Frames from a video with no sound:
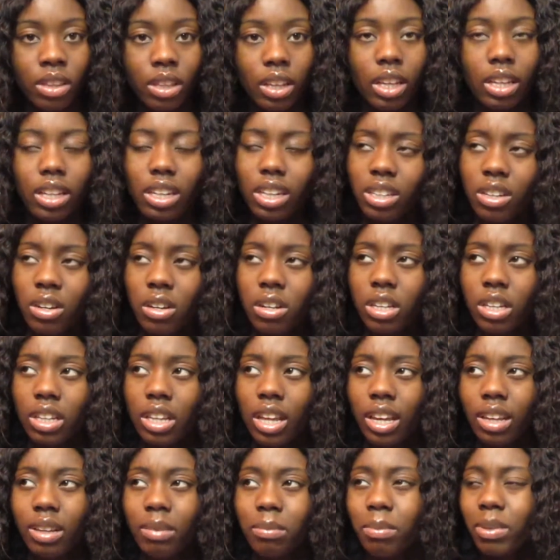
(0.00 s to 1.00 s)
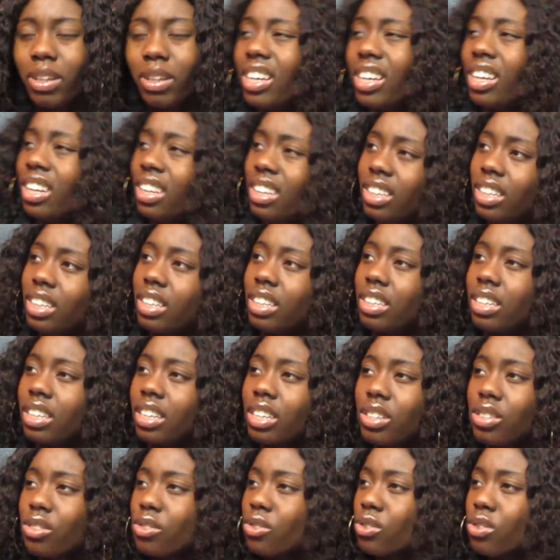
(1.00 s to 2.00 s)
And I know you're like, India,
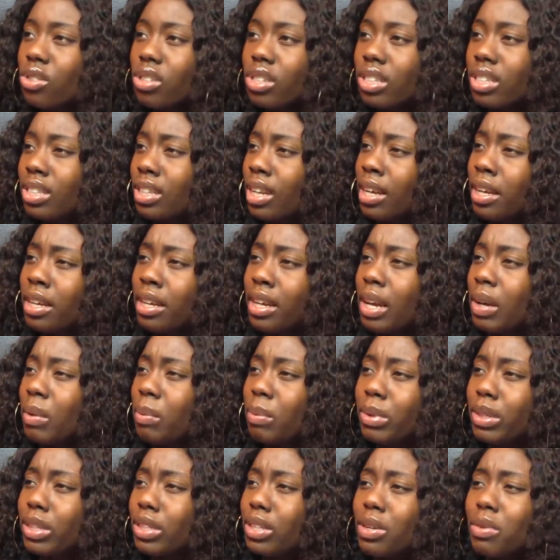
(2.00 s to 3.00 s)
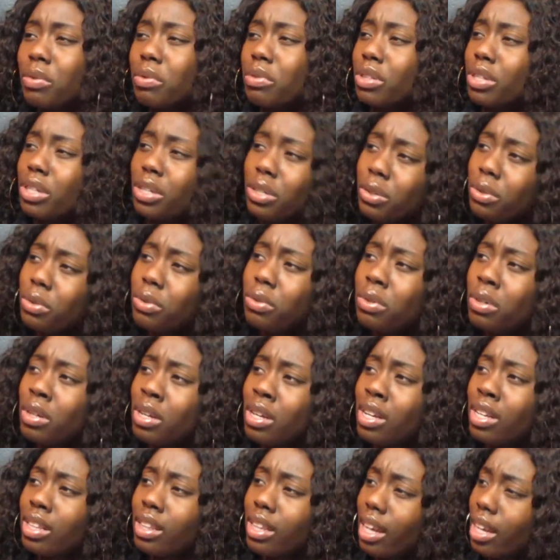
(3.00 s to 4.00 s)
didn't you just say in episode 2
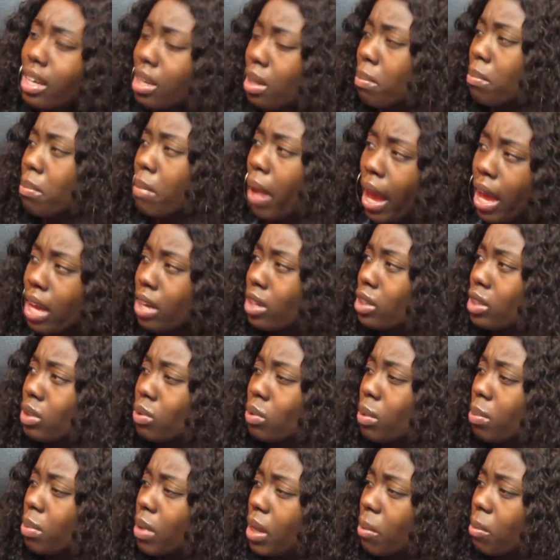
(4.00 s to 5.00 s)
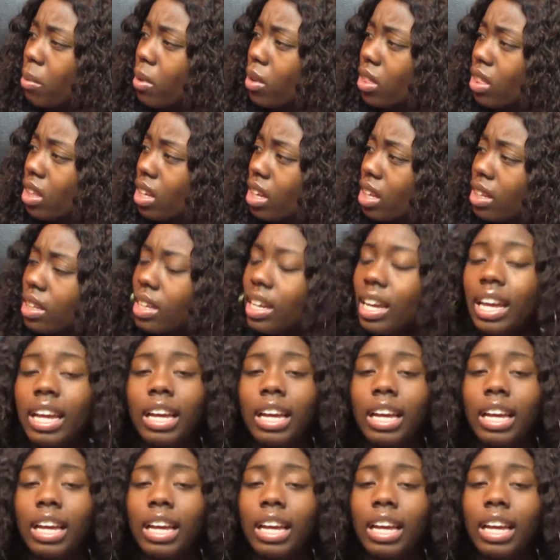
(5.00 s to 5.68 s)
that it matters what people think?